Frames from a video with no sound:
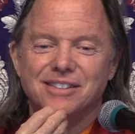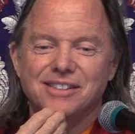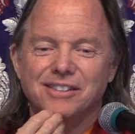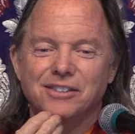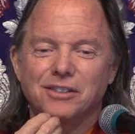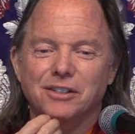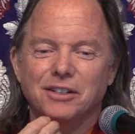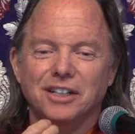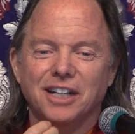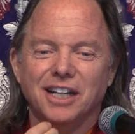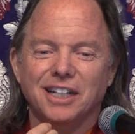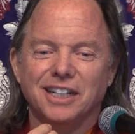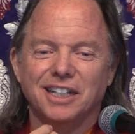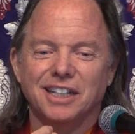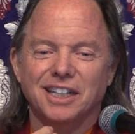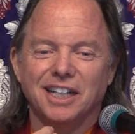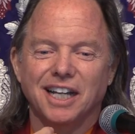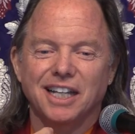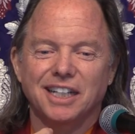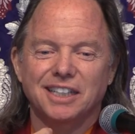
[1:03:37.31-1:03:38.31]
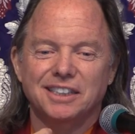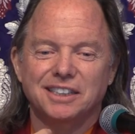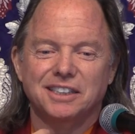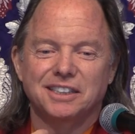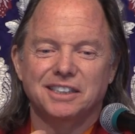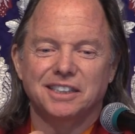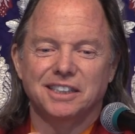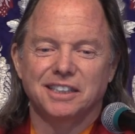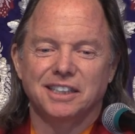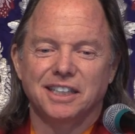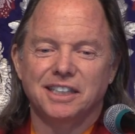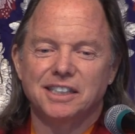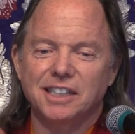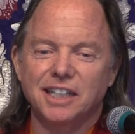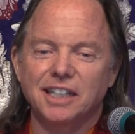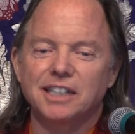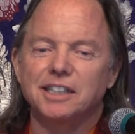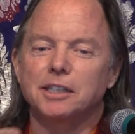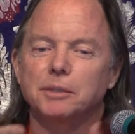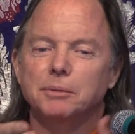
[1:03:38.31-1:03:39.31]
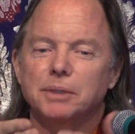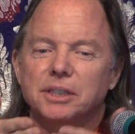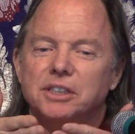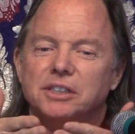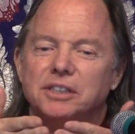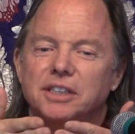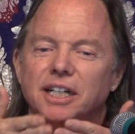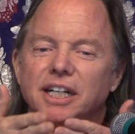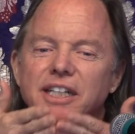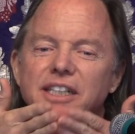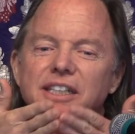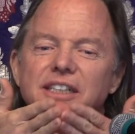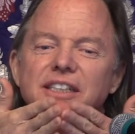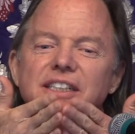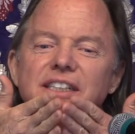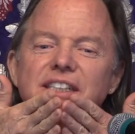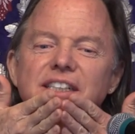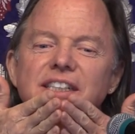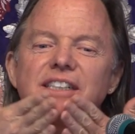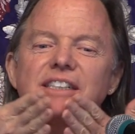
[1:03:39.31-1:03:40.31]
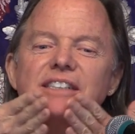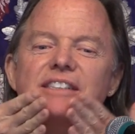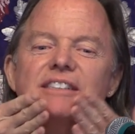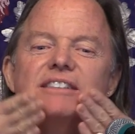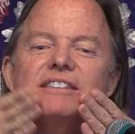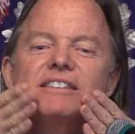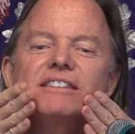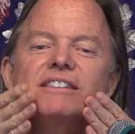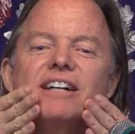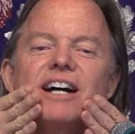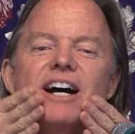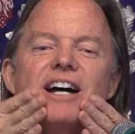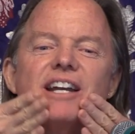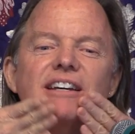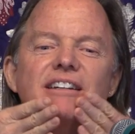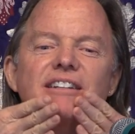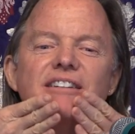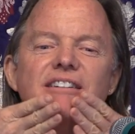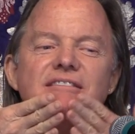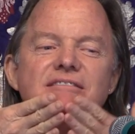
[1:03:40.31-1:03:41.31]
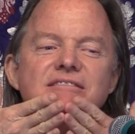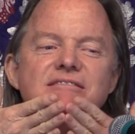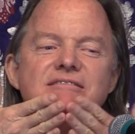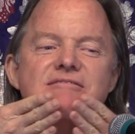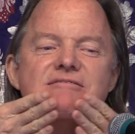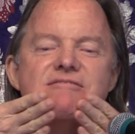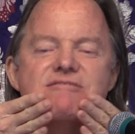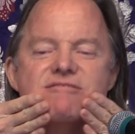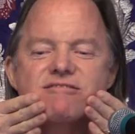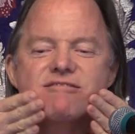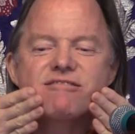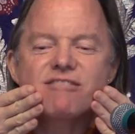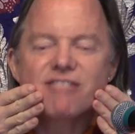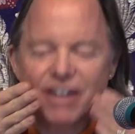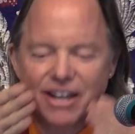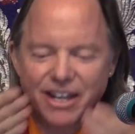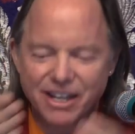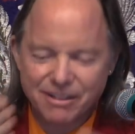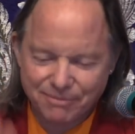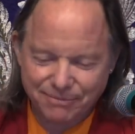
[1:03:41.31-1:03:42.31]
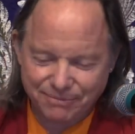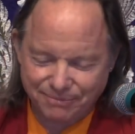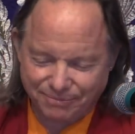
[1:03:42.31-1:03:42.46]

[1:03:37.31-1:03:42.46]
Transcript: Look like a lion's chin. They say a little bit triangle here, you know, I don't know. Okay.